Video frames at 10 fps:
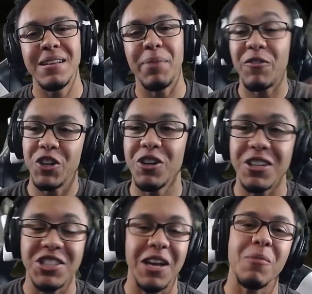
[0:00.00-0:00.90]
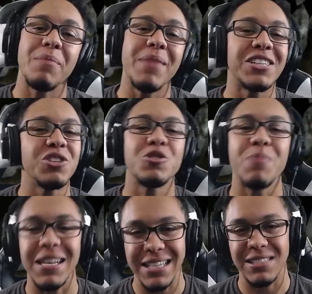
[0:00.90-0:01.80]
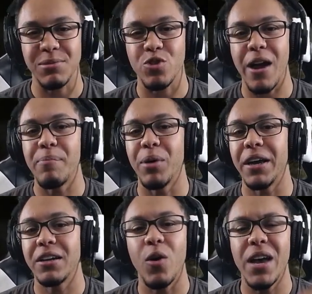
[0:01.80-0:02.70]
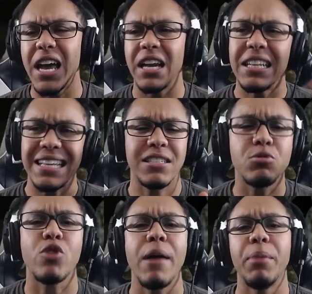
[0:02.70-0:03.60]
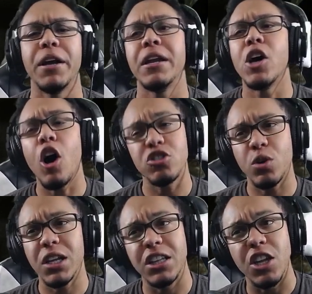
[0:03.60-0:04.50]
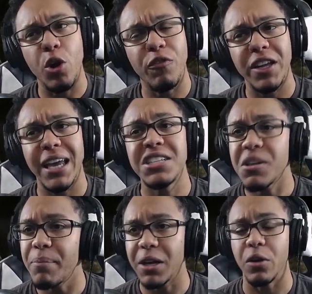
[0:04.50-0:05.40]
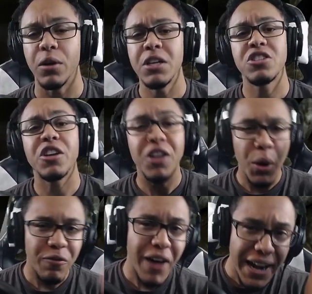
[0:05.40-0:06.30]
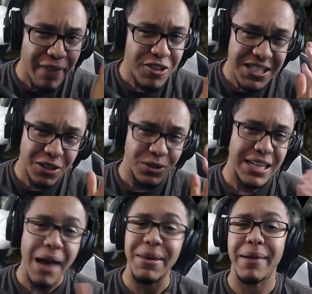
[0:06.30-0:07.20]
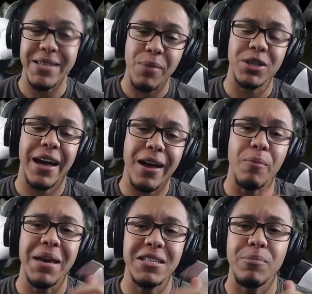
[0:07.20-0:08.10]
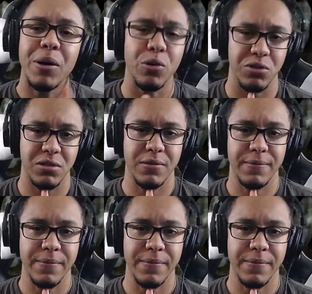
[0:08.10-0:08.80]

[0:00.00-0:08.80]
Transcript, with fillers: but if you're new to the channel man make sure you smash that subscribe button go ahead and hit that subscribe button also click the notification bell so you're notified every single time Game Time with Kyle makes a post